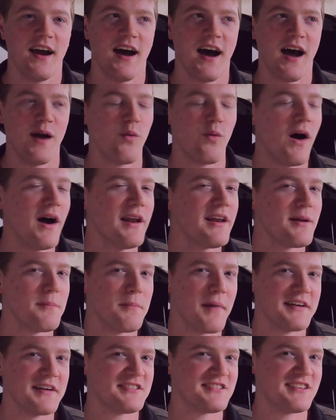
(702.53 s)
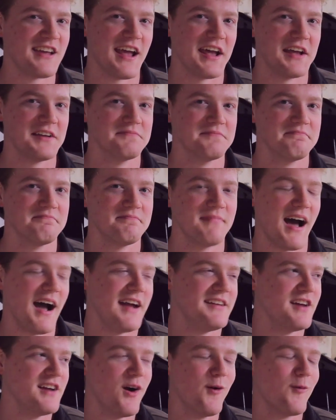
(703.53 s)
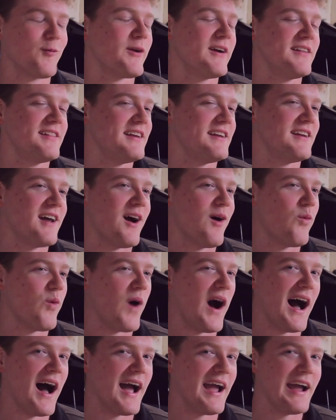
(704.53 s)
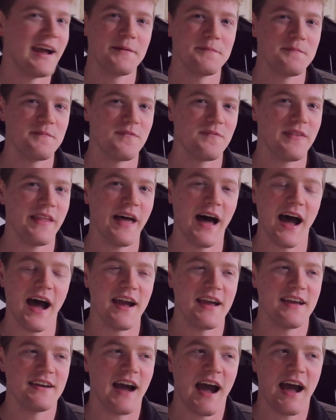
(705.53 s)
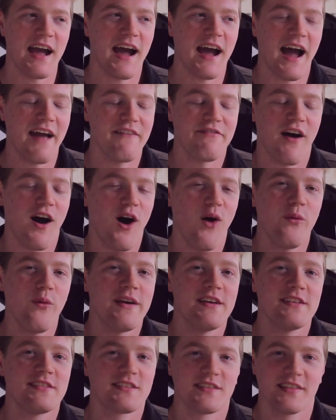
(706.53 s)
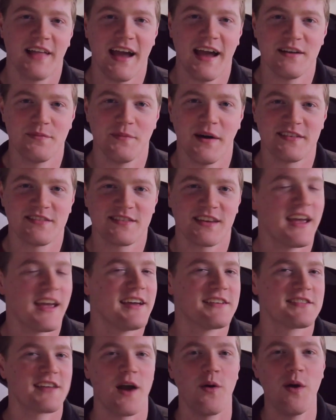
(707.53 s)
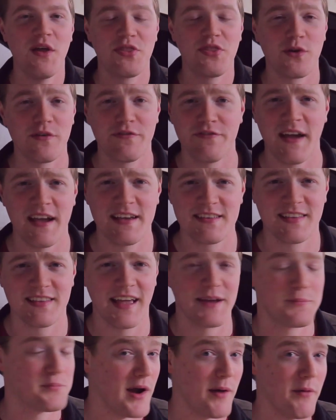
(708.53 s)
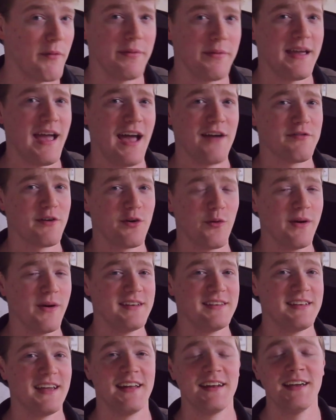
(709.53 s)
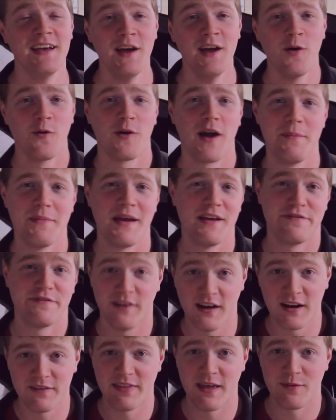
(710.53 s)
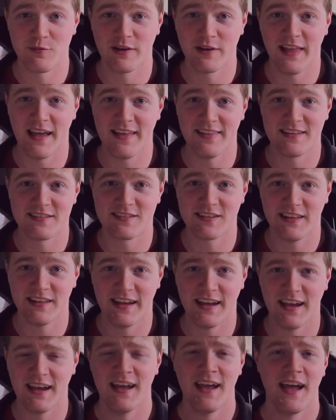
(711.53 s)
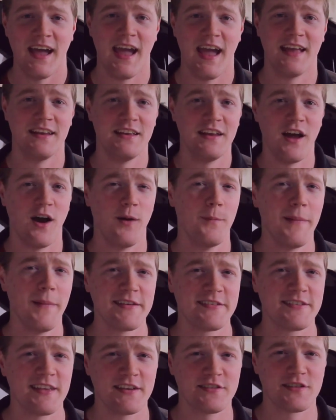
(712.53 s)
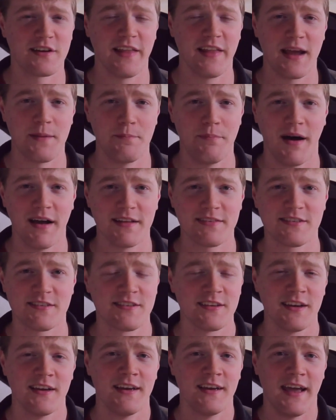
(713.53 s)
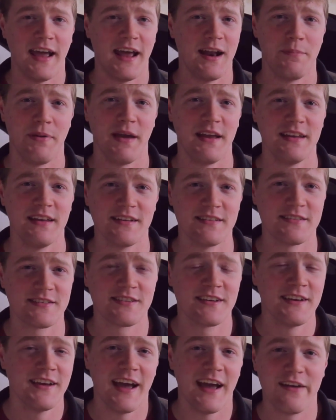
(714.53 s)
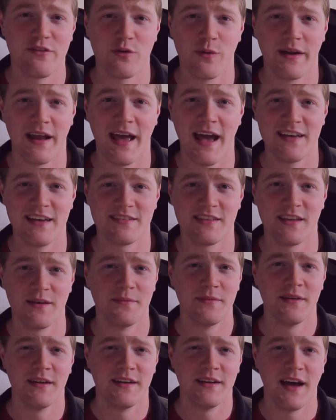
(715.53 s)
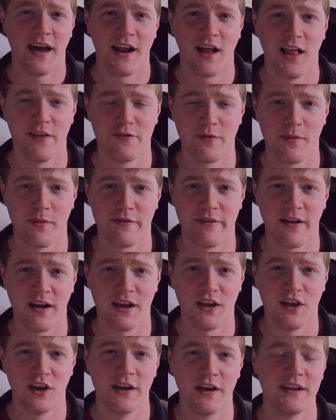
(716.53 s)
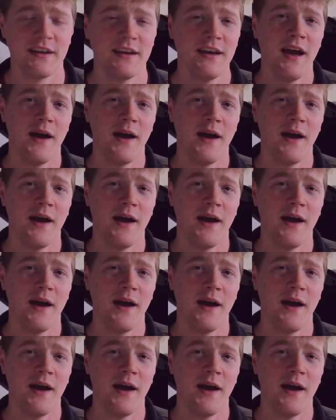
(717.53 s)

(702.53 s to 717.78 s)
I wanted a Mustang. I don't really know why. I've always liked Mustangs. I went through a phase like probably everyone did where I made fun of them relentlessly, and you know, Mustangs are like butts and opinions. Everyone has them. Not all of them are very good.